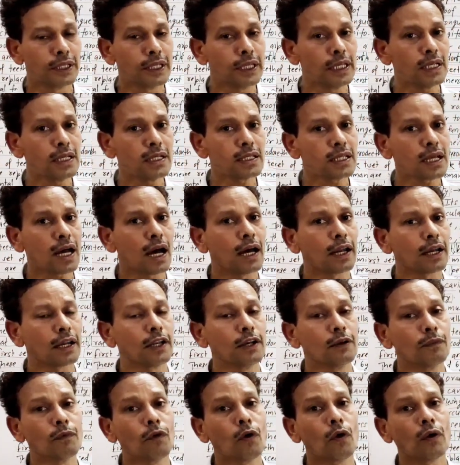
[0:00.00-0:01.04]
These are
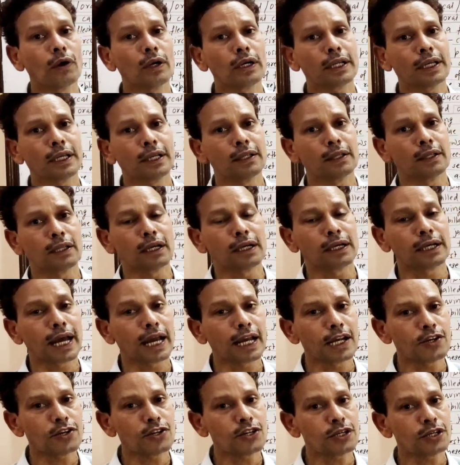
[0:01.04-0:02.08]
involved in the
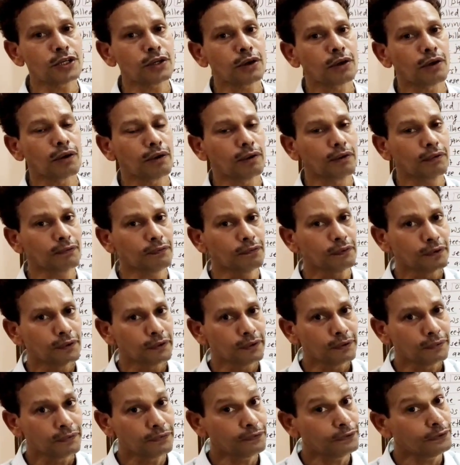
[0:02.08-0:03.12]
digestion of
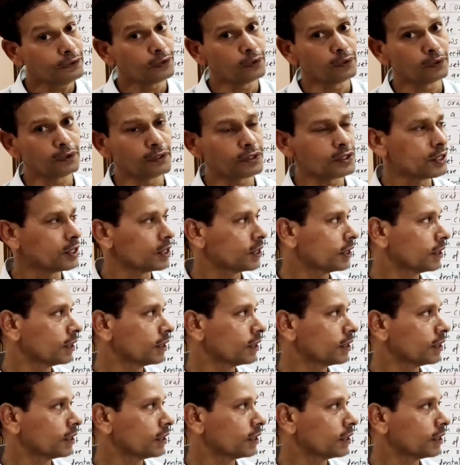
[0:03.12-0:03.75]
food.